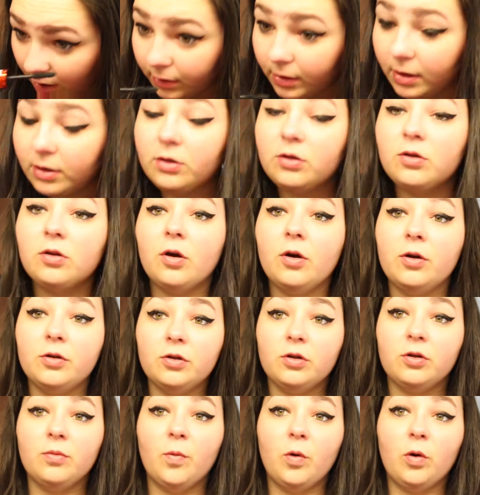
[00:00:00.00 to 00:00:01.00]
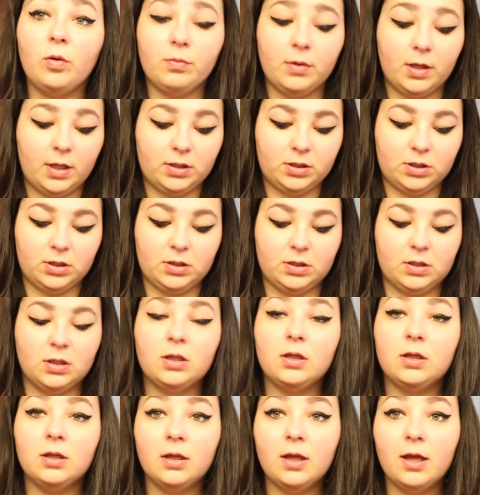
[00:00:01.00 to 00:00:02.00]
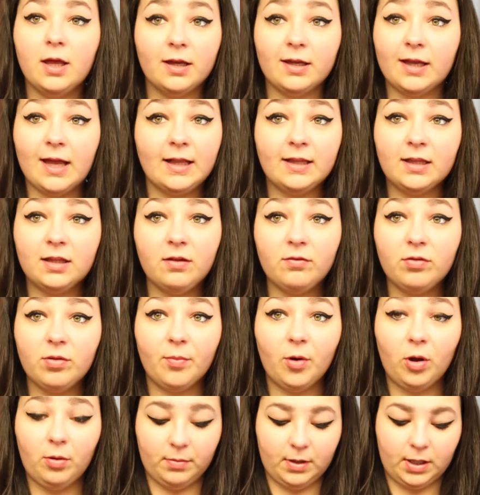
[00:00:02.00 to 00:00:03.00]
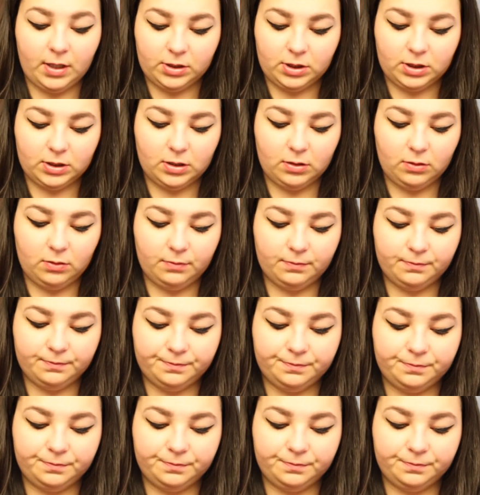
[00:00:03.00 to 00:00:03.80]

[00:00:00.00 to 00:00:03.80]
And then you've got to do the bottom lashes. Can I leave the bottom lashes out?